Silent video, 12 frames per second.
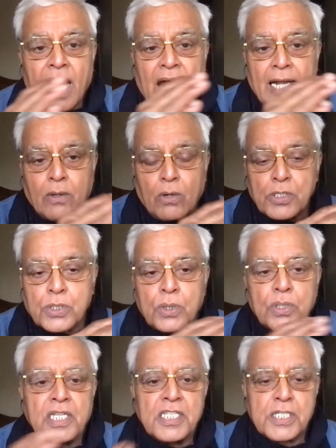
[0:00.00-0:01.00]
and
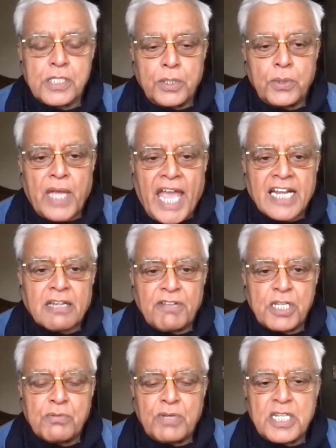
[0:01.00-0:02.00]
also this new act
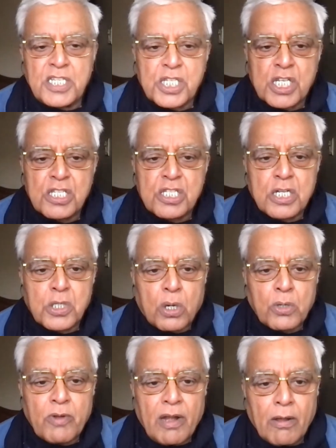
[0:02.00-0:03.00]
which we discussed a
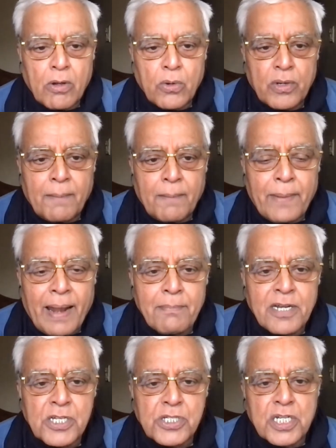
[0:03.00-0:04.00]
short while ago. Prime
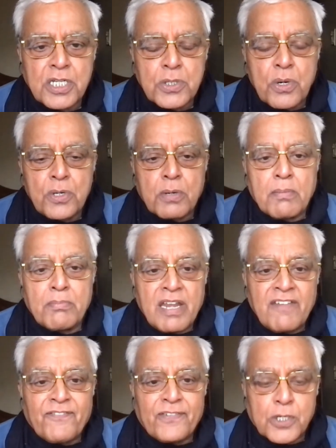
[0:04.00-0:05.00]
Minister is going to
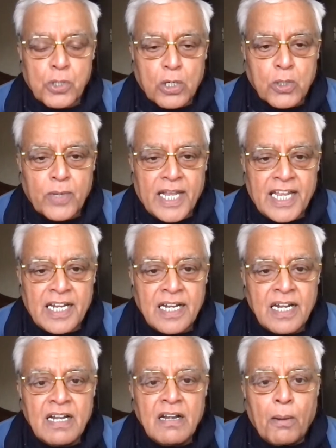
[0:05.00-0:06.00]
brief short while
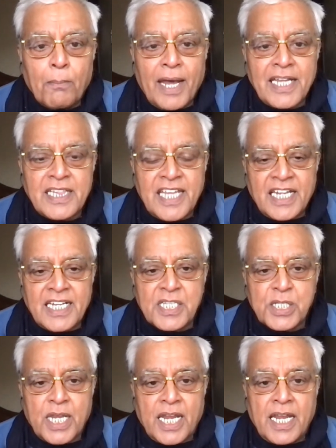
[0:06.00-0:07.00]
by the
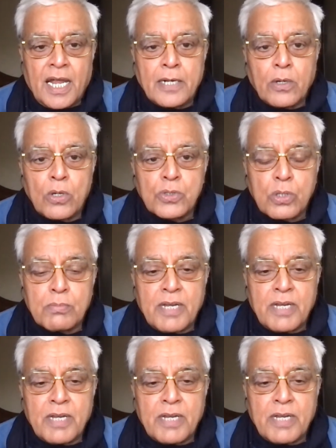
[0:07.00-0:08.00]
NSA and also by
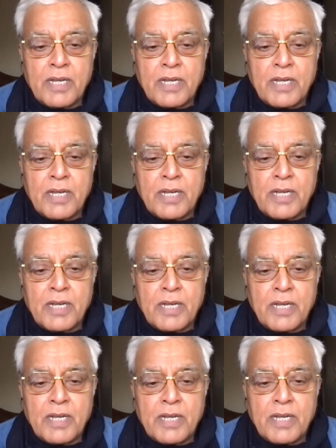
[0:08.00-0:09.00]
the Foreign Minister,
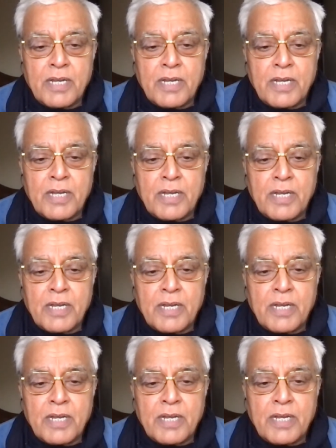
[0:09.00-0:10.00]
Mr. Jaishankar, on
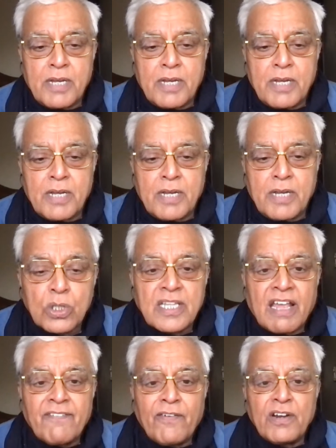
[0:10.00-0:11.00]
these acts. So
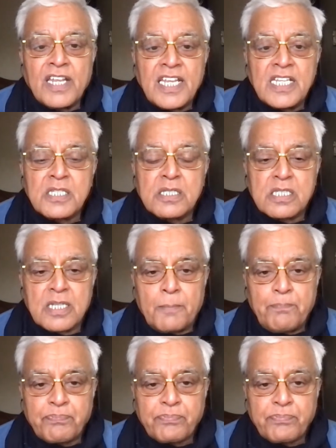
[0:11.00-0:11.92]
therefore, Mr.